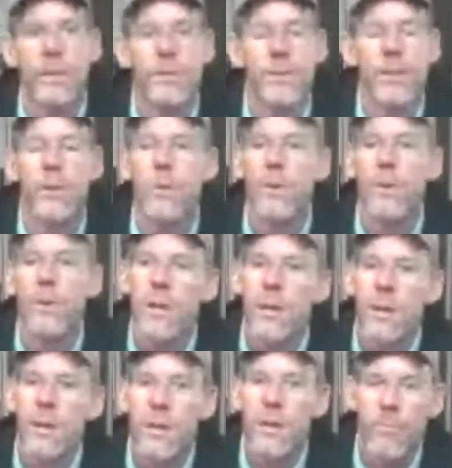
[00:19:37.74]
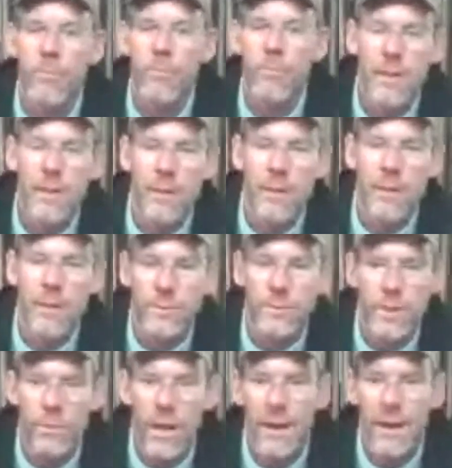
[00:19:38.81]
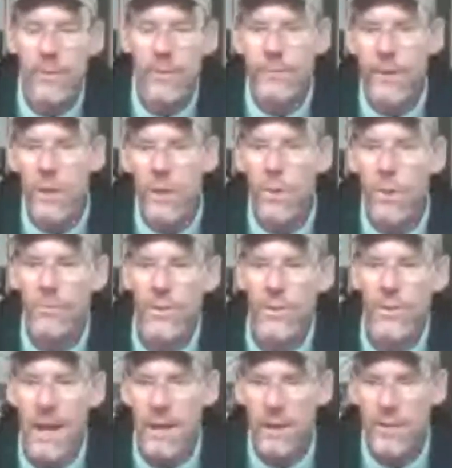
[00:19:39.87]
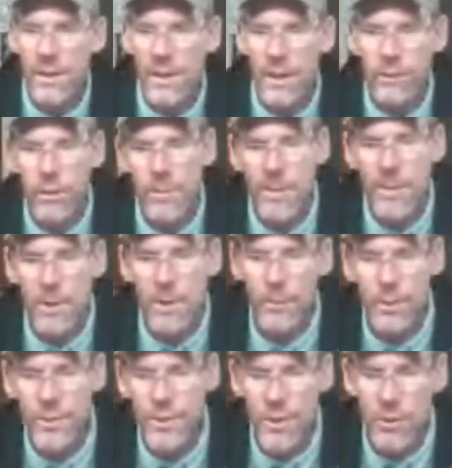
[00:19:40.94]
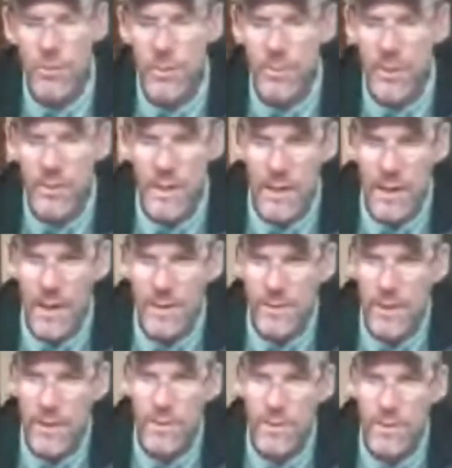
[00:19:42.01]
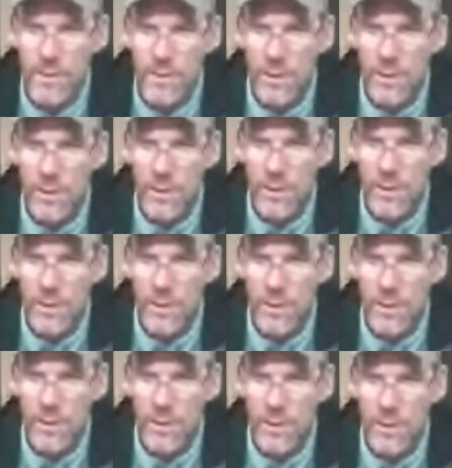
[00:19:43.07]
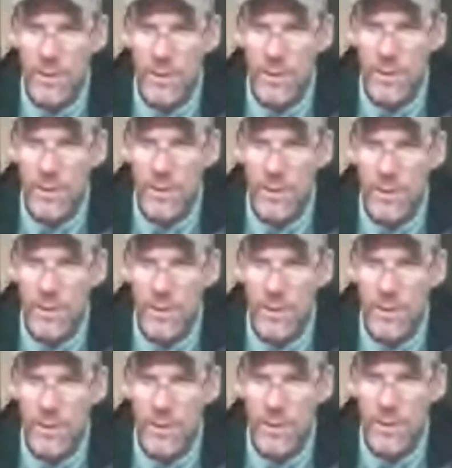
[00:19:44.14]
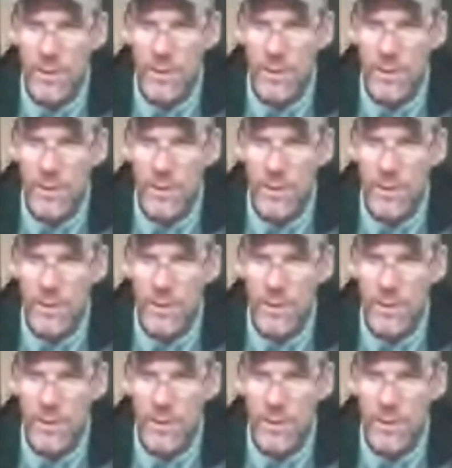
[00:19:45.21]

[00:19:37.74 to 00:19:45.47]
So so I have a follow-up for that, and then I'll turn it back over to Jeremy, because I tend to go like